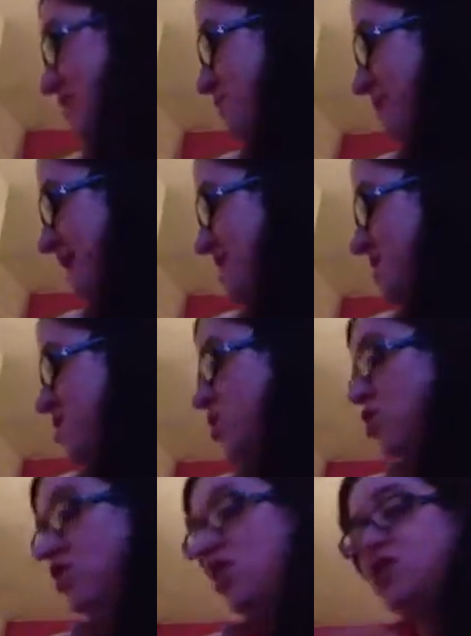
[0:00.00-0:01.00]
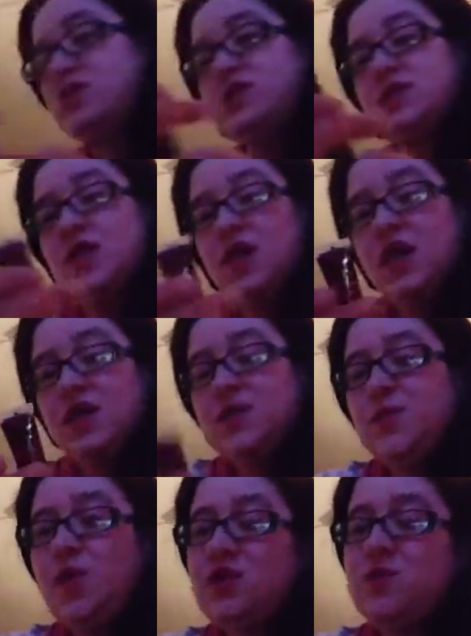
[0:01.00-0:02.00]
Best Gloss. To
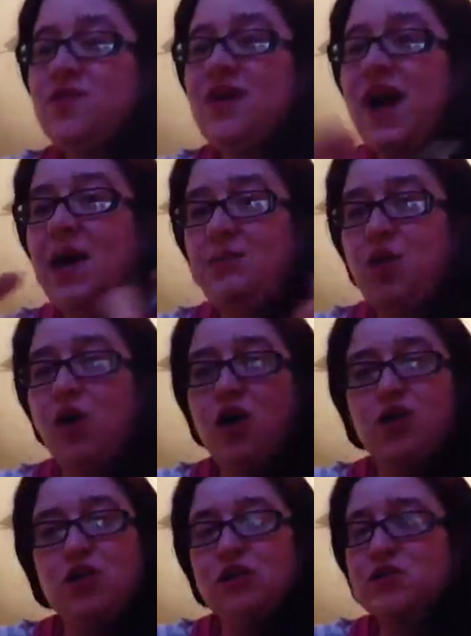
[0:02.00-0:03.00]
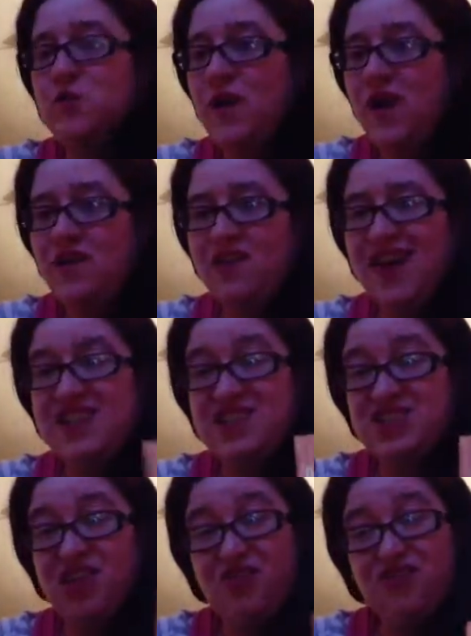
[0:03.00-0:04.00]
be honest with you, I'm not a gloss wearer. I
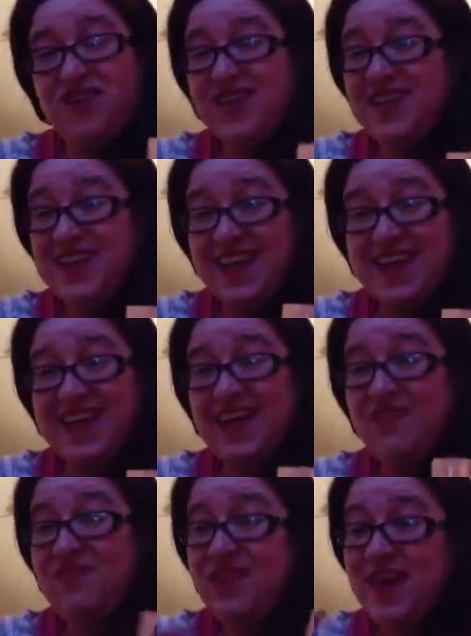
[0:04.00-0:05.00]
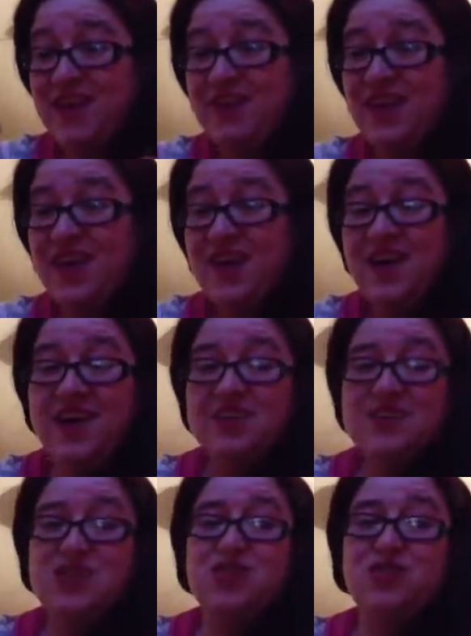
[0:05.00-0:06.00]
don't really like it. I've never
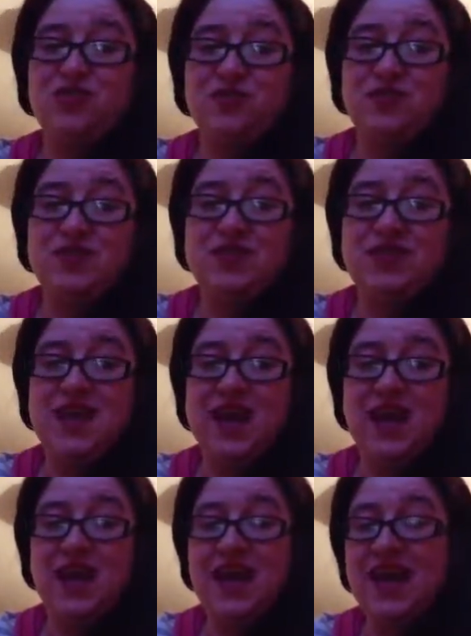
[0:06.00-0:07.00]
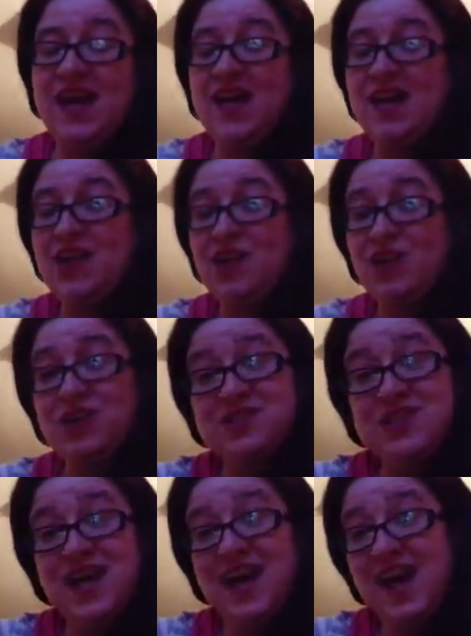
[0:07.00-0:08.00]
discovered a gloss
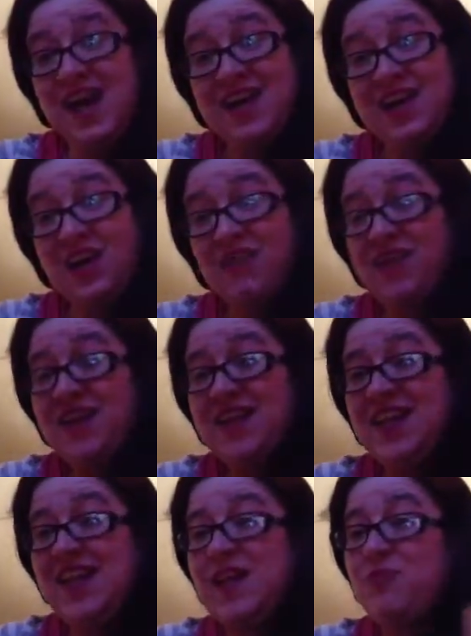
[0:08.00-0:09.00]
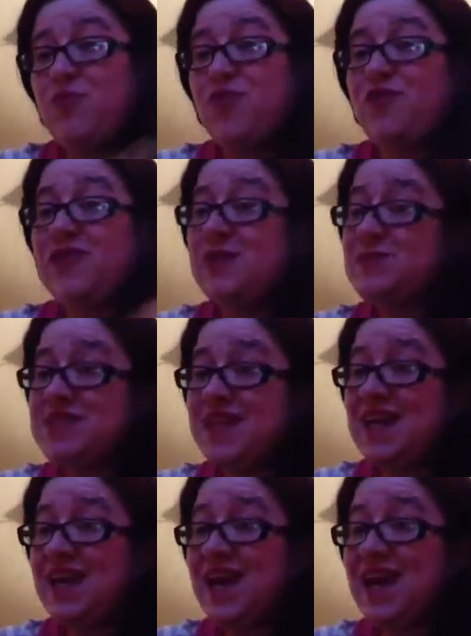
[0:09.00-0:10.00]
that, you know, I really like. I'm more of a
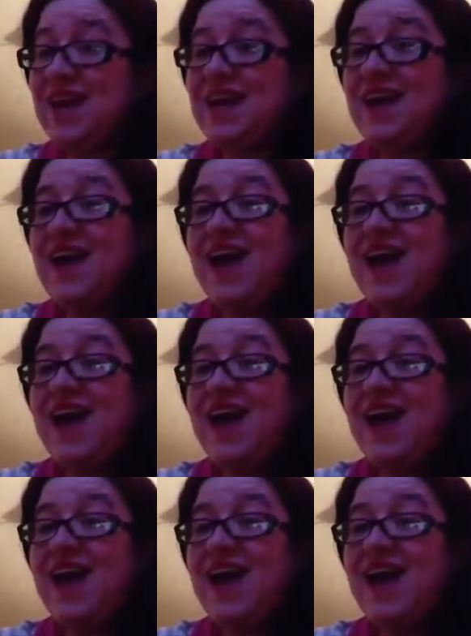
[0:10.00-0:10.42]
lipstick girl.